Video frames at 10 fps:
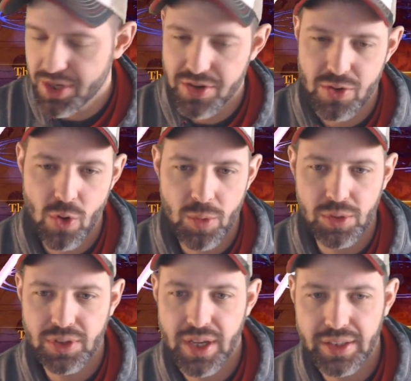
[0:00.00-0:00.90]
your normal
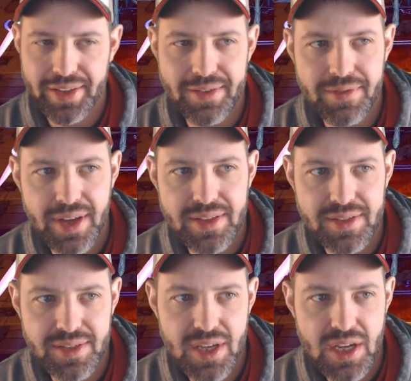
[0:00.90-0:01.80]
nightly events.
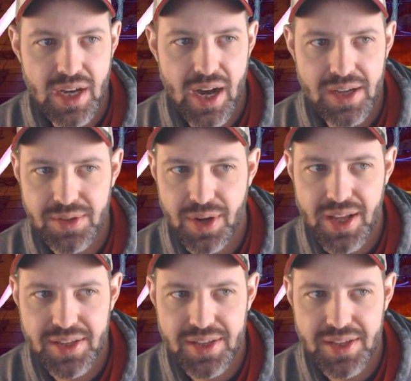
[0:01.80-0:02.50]
So it adds